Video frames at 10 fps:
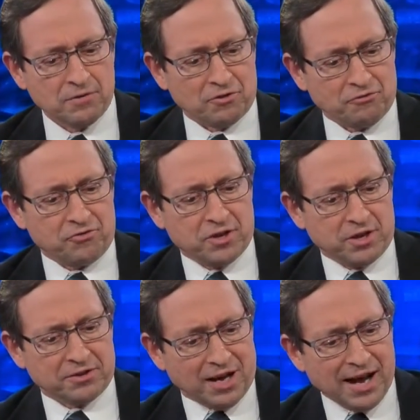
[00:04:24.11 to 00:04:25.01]
The,
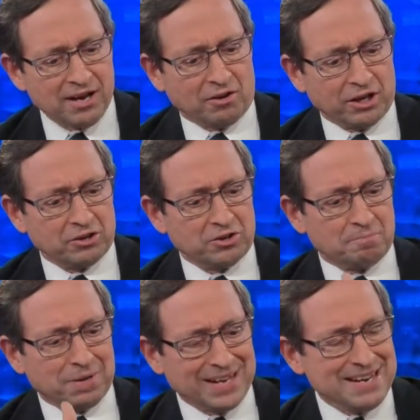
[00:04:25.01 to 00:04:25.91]
the title is
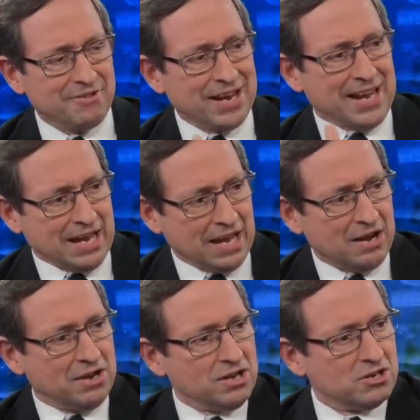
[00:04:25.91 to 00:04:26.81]
Believing
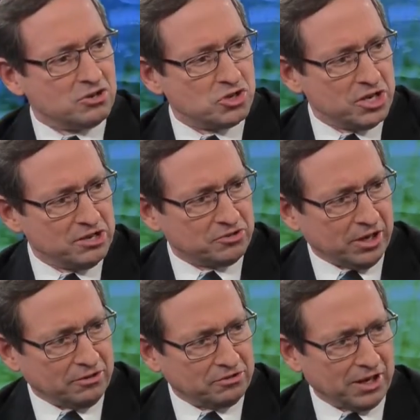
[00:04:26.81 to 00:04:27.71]
in
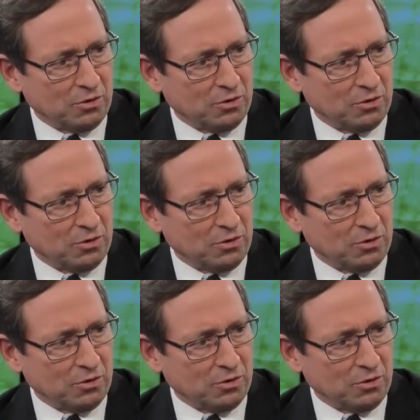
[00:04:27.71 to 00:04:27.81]
Jesus.